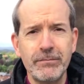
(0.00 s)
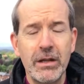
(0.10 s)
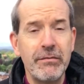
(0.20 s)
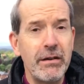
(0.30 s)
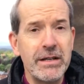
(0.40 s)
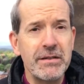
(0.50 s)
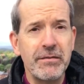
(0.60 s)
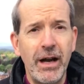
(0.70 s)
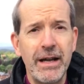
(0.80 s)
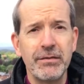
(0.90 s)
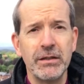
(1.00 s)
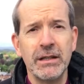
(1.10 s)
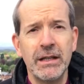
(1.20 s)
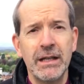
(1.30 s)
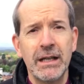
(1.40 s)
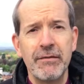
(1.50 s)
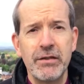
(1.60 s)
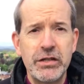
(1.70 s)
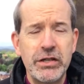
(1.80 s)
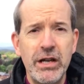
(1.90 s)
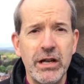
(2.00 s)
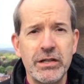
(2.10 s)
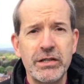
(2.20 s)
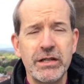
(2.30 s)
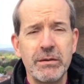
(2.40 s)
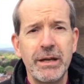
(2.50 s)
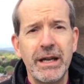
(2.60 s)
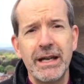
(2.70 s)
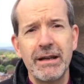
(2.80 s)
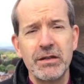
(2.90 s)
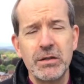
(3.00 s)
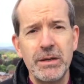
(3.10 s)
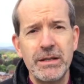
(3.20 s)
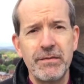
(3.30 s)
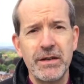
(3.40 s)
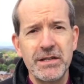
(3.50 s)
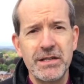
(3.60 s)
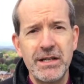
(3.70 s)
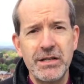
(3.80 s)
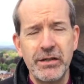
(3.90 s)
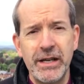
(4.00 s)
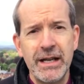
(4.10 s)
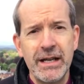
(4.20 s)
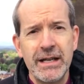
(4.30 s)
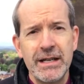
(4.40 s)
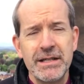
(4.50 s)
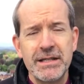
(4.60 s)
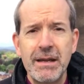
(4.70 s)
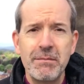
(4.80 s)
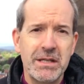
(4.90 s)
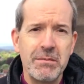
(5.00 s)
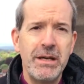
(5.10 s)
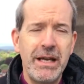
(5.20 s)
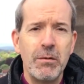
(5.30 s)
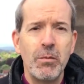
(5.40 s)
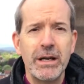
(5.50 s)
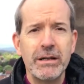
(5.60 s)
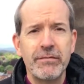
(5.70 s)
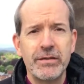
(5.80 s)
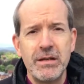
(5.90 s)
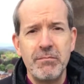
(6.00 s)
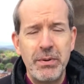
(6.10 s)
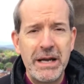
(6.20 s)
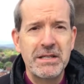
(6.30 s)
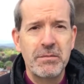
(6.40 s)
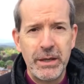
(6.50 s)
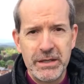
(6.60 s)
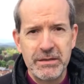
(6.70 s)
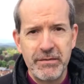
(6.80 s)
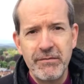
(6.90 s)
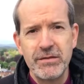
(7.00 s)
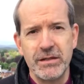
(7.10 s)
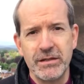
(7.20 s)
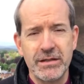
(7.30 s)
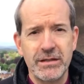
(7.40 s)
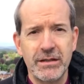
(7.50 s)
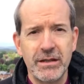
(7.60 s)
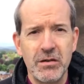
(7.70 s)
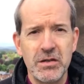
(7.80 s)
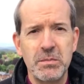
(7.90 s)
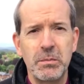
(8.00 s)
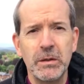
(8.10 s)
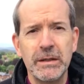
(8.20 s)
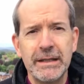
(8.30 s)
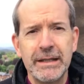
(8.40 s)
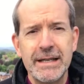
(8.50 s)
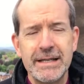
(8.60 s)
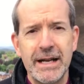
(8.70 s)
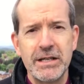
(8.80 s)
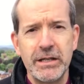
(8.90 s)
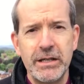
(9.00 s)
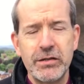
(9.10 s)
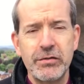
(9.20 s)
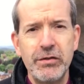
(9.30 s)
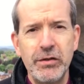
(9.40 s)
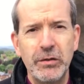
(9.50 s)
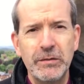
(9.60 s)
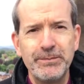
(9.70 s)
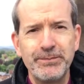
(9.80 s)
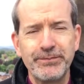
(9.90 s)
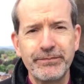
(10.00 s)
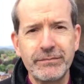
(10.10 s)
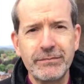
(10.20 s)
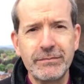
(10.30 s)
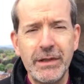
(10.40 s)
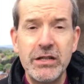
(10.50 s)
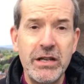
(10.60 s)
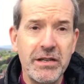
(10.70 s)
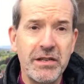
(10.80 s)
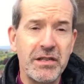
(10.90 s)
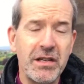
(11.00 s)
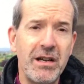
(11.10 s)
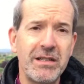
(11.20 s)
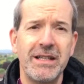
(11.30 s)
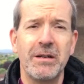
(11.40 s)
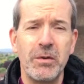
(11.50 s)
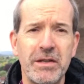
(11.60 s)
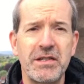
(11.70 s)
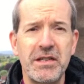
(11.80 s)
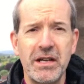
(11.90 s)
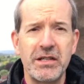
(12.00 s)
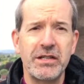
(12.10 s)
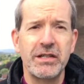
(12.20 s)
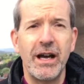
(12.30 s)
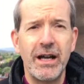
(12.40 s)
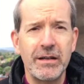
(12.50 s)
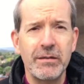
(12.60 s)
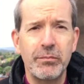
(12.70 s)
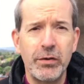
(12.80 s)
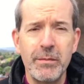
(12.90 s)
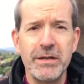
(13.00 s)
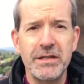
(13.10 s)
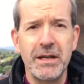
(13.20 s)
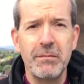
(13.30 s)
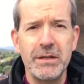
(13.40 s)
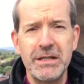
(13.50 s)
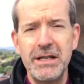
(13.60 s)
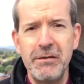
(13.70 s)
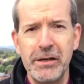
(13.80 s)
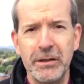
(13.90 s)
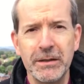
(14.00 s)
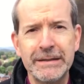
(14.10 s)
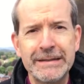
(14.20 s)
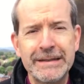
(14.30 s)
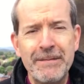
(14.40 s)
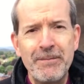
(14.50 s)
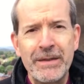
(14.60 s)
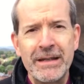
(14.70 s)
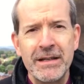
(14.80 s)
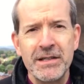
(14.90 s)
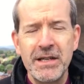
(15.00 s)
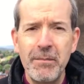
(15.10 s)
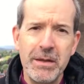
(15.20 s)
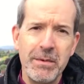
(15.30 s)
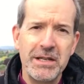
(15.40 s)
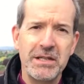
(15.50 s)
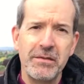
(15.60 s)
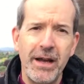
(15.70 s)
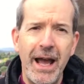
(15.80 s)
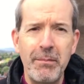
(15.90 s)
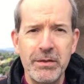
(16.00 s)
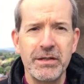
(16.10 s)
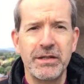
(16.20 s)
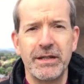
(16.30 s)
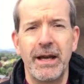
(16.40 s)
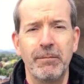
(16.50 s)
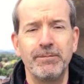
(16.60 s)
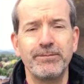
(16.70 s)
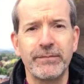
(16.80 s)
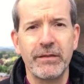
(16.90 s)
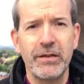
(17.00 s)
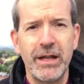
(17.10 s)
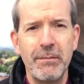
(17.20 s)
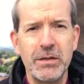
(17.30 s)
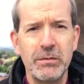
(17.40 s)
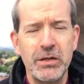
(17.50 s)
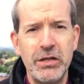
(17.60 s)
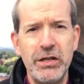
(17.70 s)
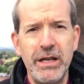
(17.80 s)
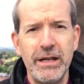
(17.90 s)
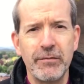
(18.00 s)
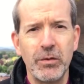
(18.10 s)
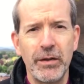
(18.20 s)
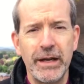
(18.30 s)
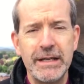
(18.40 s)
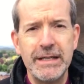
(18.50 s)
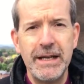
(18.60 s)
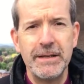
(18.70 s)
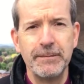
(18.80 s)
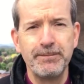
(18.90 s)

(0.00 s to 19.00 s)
The very survival of the church to the beginning of the 21st century seems to me one of the best bits of evidence that the gospel is actually true. Jesus started such unpromising material. Something must have happened to them for them to achieve what they did.